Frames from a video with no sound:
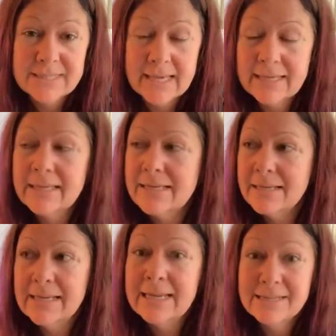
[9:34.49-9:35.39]
Like
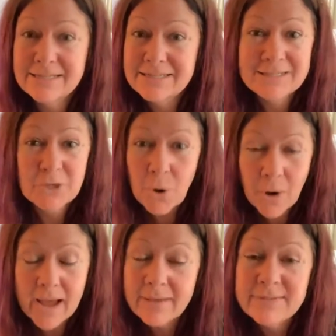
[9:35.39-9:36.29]

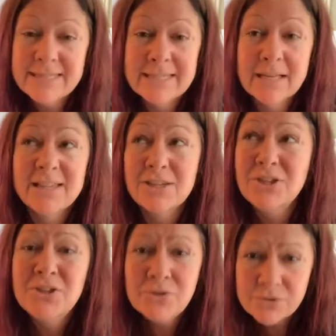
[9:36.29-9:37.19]
I have seen a
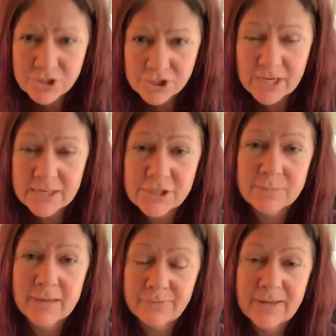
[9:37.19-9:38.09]
huge change in
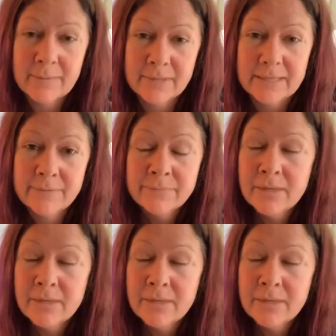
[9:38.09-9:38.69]
my family.